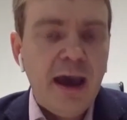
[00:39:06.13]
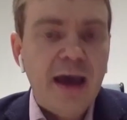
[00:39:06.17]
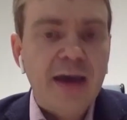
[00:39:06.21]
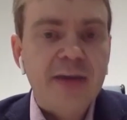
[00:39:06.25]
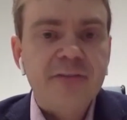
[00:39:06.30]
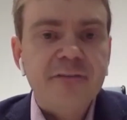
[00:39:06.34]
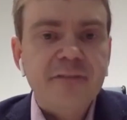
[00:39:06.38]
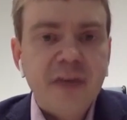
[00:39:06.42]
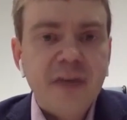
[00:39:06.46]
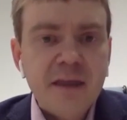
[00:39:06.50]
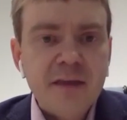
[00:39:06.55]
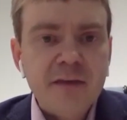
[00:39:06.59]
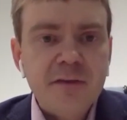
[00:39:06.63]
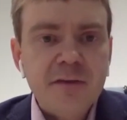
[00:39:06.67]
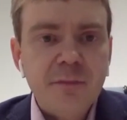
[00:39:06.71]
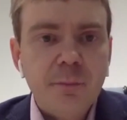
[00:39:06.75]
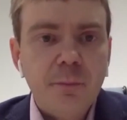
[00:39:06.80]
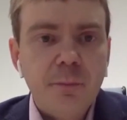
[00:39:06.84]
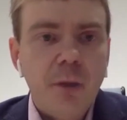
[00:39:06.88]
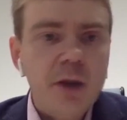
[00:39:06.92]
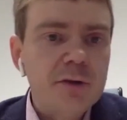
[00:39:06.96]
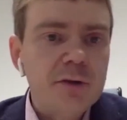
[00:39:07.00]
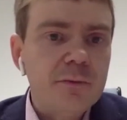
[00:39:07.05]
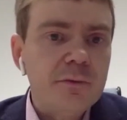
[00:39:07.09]
And that
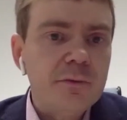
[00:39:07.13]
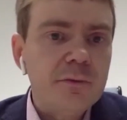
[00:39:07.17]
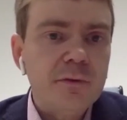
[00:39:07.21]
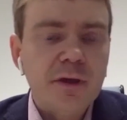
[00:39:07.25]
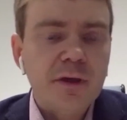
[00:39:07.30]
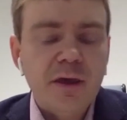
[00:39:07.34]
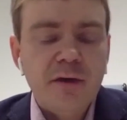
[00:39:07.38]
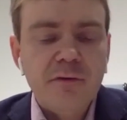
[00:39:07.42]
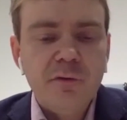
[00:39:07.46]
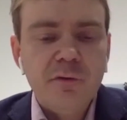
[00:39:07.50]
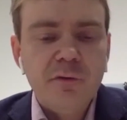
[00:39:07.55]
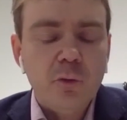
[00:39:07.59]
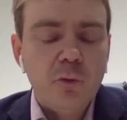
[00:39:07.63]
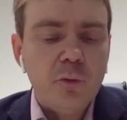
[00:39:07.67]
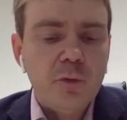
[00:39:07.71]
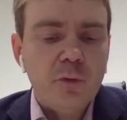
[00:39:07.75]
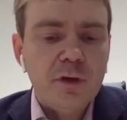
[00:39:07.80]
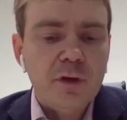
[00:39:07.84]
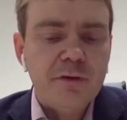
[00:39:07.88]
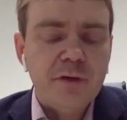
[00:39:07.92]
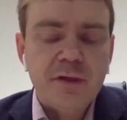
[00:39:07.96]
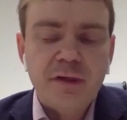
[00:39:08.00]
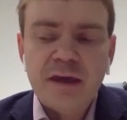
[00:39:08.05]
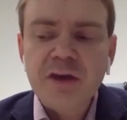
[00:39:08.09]
might give
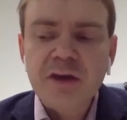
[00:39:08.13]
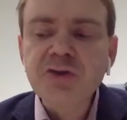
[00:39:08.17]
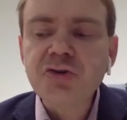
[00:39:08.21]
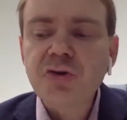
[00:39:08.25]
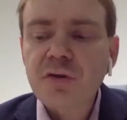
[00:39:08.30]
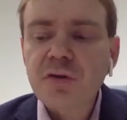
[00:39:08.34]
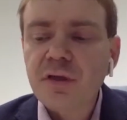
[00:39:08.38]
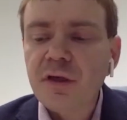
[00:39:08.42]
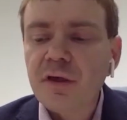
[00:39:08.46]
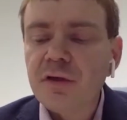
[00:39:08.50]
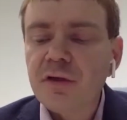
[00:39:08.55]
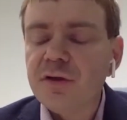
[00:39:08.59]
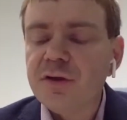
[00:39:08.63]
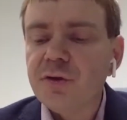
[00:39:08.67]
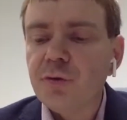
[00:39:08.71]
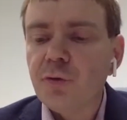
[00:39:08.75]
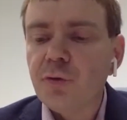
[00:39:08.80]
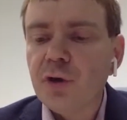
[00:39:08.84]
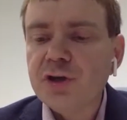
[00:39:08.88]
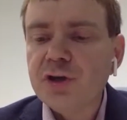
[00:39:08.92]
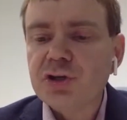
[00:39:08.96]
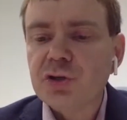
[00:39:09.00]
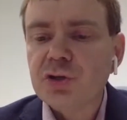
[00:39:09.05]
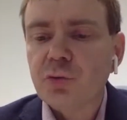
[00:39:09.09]
you this interesting
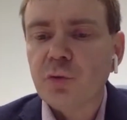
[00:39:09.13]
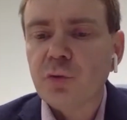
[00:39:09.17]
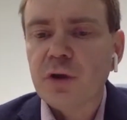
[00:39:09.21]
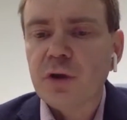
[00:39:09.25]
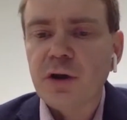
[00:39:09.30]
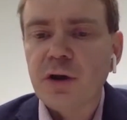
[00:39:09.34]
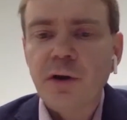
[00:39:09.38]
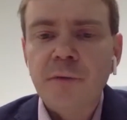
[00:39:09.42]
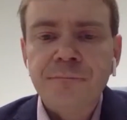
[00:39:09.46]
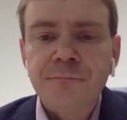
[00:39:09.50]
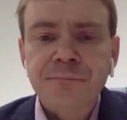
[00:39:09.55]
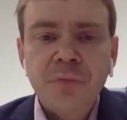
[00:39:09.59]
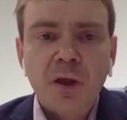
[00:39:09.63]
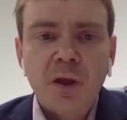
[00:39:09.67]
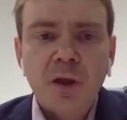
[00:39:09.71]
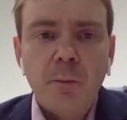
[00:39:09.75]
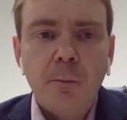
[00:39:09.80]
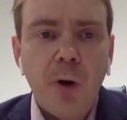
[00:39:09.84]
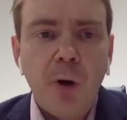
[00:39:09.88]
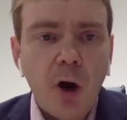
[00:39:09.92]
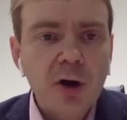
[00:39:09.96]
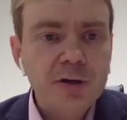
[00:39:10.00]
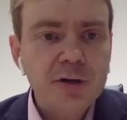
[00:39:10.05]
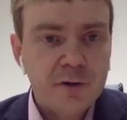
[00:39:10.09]
situation where
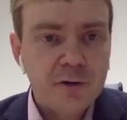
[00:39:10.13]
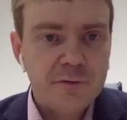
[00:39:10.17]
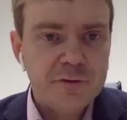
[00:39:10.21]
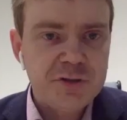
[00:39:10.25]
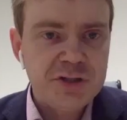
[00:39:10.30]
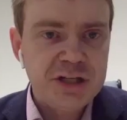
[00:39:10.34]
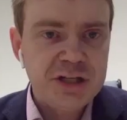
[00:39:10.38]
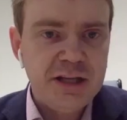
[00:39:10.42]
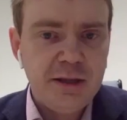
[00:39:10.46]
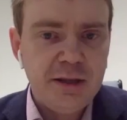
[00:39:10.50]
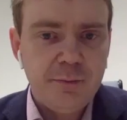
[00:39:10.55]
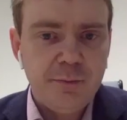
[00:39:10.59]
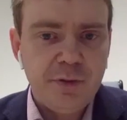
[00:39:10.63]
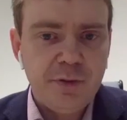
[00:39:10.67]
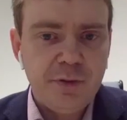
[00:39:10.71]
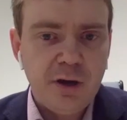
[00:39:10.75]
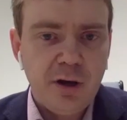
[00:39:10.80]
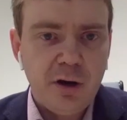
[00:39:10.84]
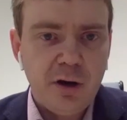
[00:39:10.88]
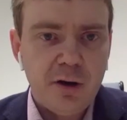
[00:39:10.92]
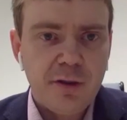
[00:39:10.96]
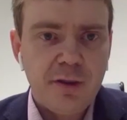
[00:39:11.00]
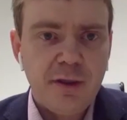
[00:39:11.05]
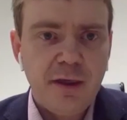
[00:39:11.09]
part of
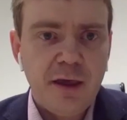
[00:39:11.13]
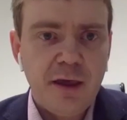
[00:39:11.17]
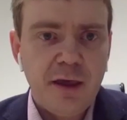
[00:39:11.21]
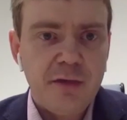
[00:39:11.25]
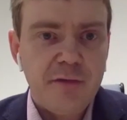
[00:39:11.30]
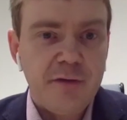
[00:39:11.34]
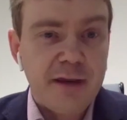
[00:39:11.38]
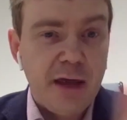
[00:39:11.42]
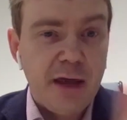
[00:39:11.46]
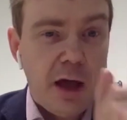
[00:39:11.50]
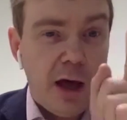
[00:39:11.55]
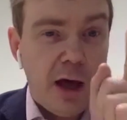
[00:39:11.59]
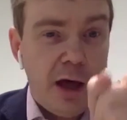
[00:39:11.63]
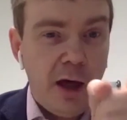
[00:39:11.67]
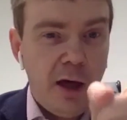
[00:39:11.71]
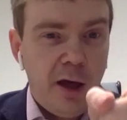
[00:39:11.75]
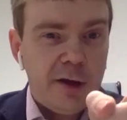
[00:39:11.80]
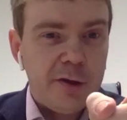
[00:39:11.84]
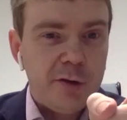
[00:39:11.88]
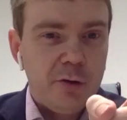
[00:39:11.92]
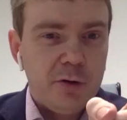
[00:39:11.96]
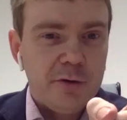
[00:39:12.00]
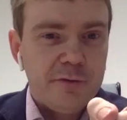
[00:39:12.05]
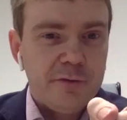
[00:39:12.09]
GDPR says that,
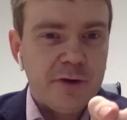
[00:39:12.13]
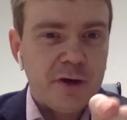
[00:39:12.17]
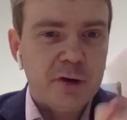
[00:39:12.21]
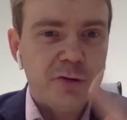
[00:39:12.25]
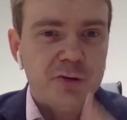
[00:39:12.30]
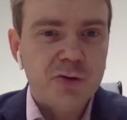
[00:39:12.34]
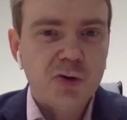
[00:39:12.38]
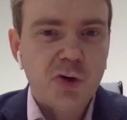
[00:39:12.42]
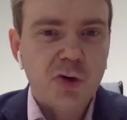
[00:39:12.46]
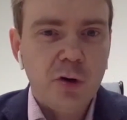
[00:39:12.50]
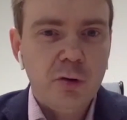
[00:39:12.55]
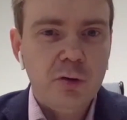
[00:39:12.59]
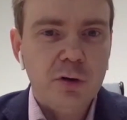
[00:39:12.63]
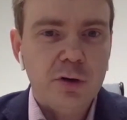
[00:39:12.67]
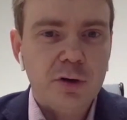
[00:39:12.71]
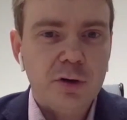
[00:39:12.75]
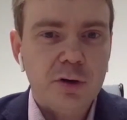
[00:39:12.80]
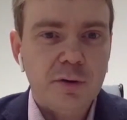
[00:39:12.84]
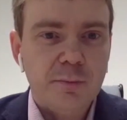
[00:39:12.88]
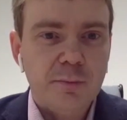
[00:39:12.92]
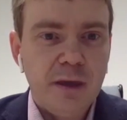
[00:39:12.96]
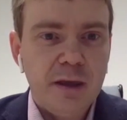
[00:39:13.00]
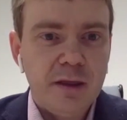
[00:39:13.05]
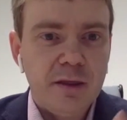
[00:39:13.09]
haha, you're the
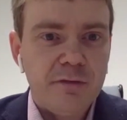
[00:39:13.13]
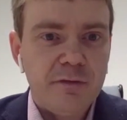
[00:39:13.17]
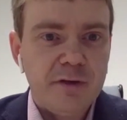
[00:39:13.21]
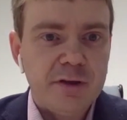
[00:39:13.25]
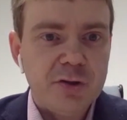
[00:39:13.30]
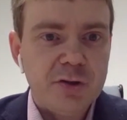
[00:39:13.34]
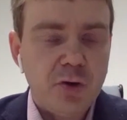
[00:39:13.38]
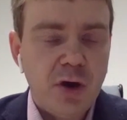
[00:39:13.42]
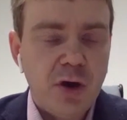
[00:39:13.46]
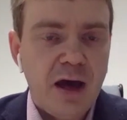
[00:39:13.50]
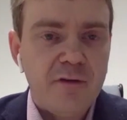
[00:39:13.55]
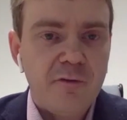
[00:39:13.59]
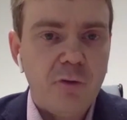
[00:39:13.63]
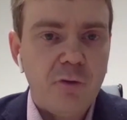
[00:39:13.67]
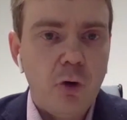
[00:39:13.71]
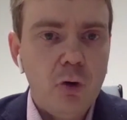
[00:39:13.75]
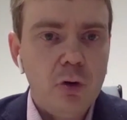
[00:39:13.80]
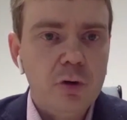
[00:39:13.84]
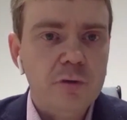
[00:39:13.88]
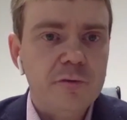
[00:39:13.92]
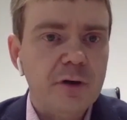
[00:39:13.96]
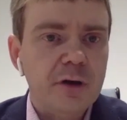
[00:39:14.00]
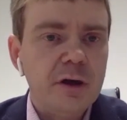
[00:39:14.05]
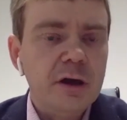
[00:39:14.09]
controller, means that you have
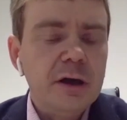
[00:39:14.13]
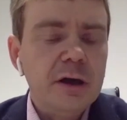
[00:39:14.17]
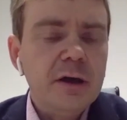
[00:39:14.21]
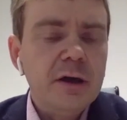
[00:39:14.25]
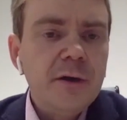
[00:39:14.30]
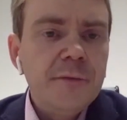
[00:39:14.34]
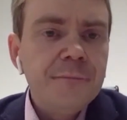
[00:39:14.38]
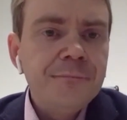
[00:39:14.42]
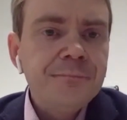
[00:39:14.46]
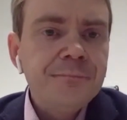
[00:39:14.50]
all the